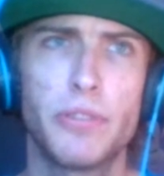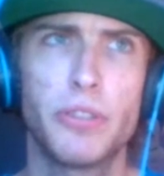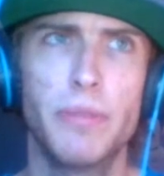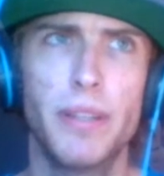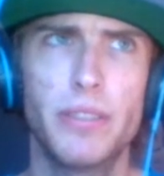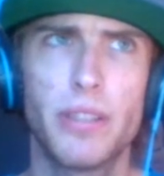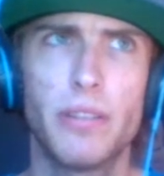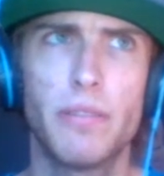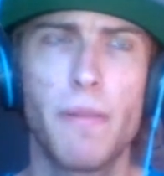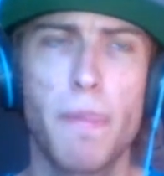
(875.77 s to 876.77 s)
2 weeks
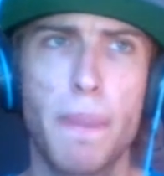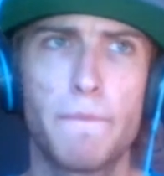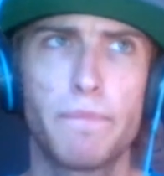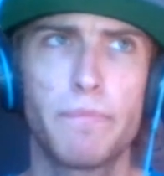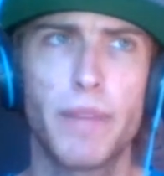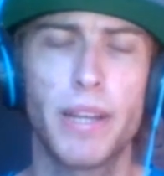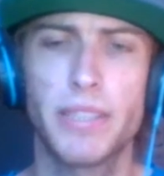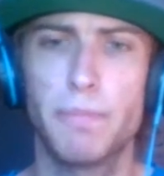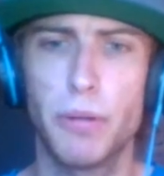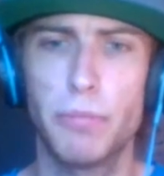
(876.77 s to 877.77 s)
ago, I
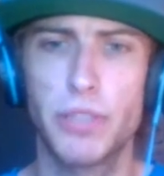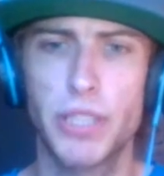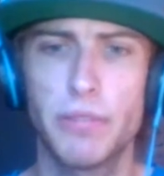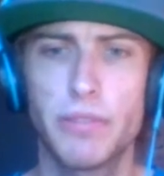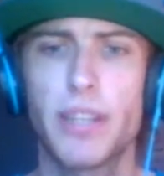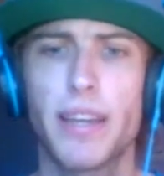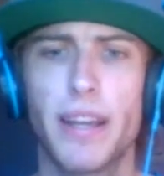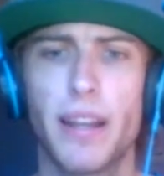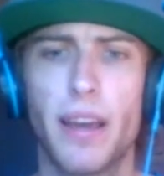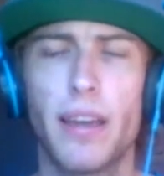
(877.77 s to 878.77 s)
said Bo Bichette was going to get
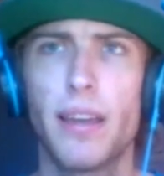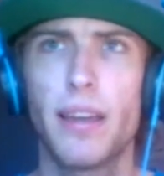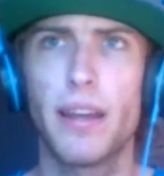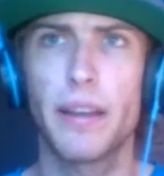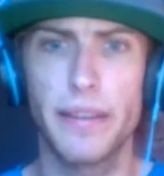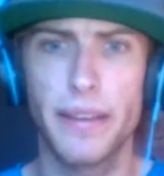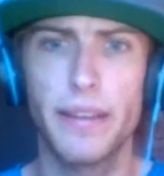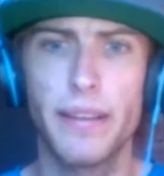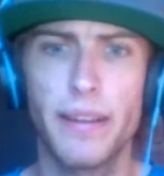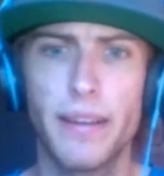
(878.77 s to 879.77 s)
a hit, and he did.